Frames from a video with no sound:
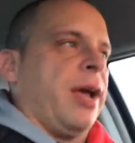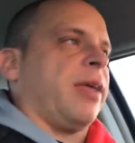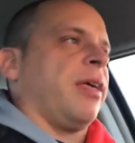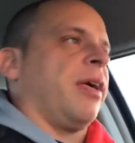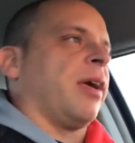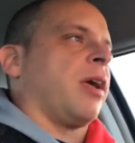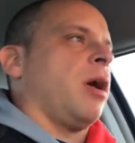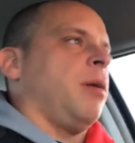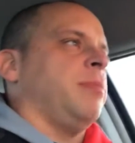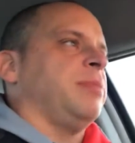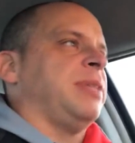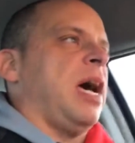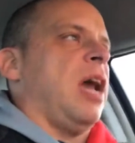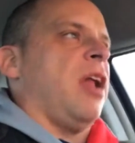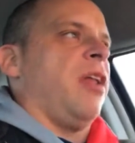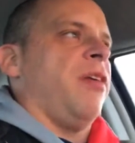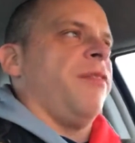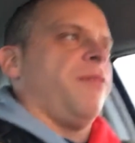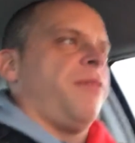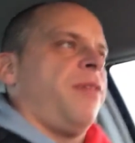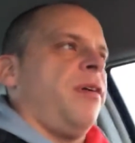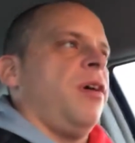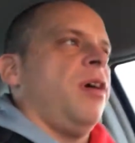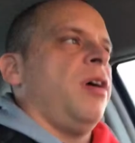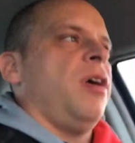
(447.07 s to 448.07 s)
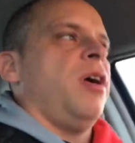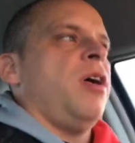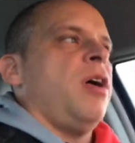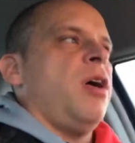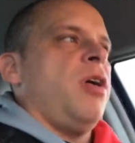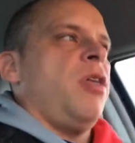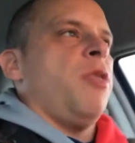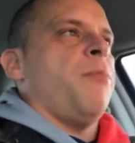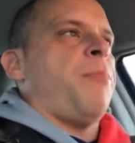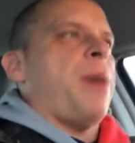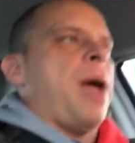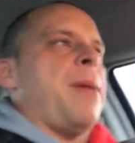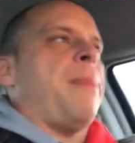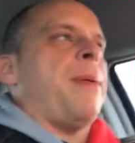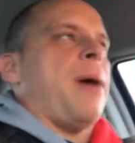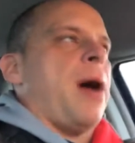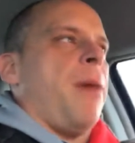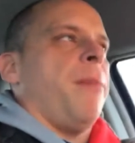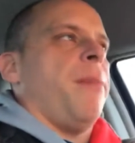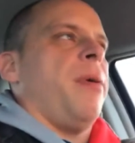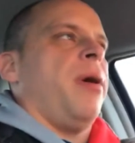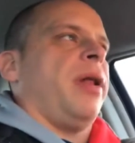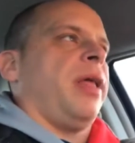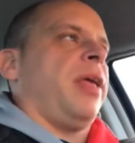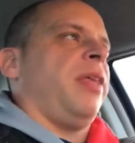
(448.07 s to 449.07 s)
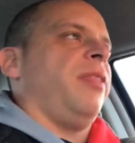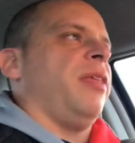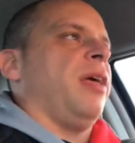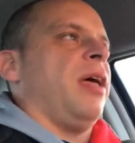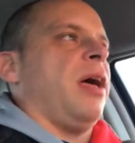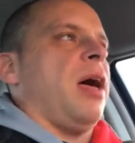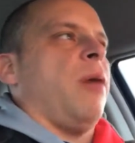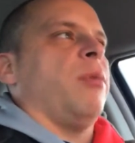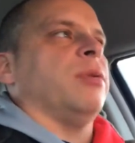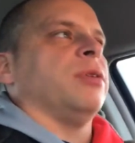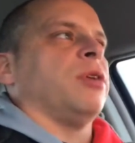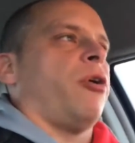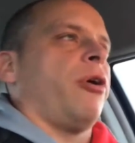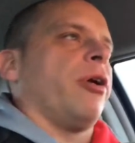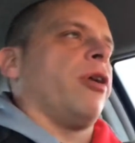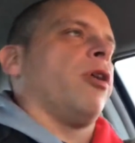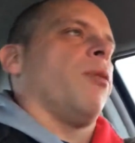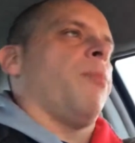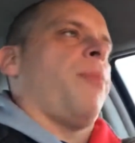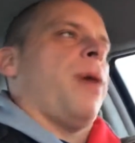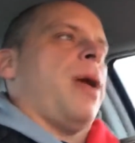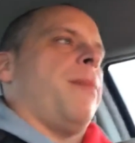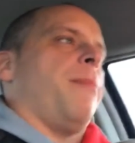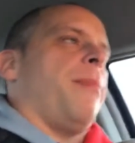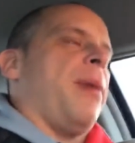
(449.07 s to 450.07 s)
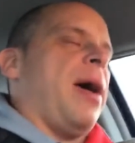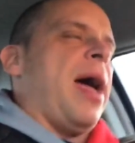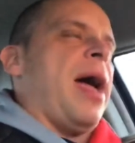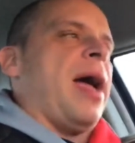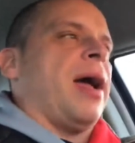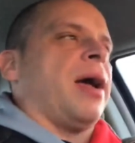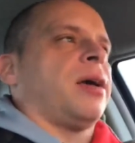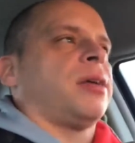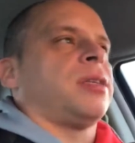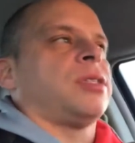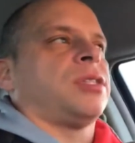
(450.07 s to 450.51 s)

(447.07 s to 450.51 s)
That comes out of the PayPal money that I was already going to pay back.